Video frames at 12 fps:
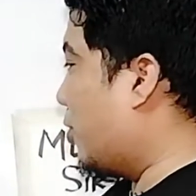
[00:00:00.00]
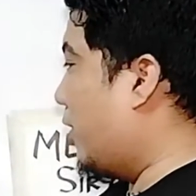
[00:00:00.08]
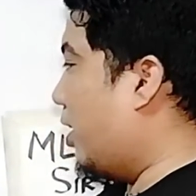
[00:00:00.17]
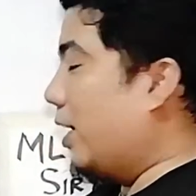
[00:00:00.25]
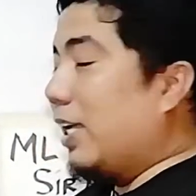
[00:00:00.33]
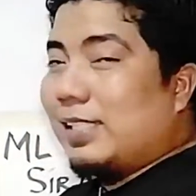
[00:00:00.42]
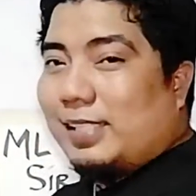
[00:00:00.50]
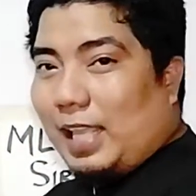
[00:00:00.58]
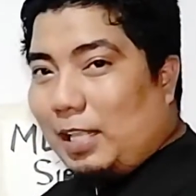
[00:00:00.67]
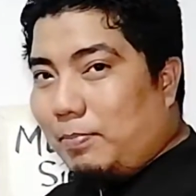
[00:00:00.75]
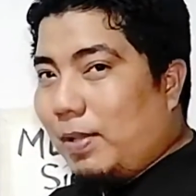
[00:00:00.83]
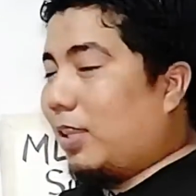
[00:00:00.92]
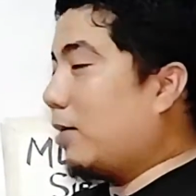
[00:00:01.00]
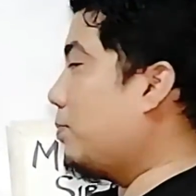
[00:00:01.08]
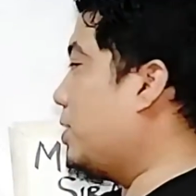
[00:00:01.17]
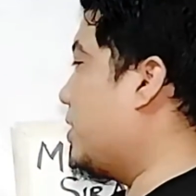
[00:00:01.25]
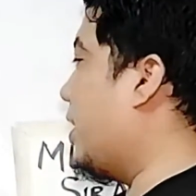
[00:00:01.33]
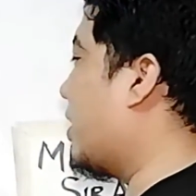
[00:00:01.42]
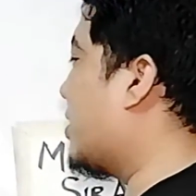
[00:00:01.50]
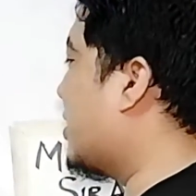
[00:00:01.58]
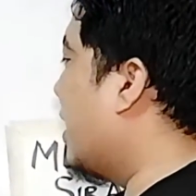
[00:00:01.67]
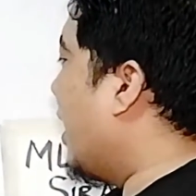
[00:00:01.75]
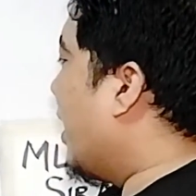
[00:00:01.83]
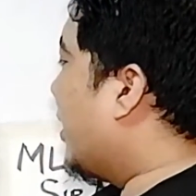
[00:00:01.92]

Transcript: or statement number 6.